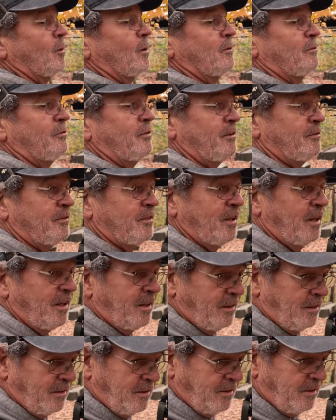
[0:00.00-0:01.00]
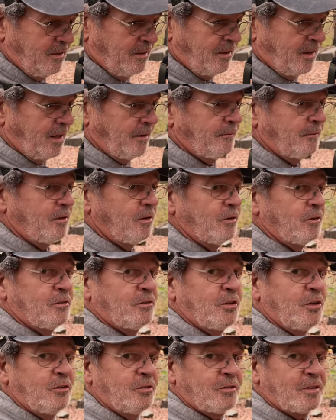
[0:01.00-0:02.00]
1/15th. I'm
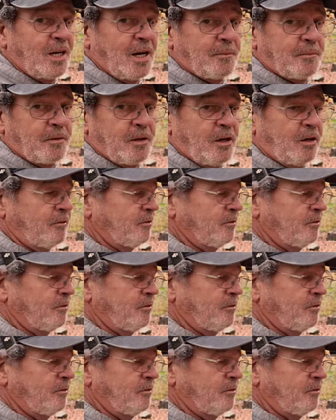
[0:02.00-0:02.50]
doing 2 stops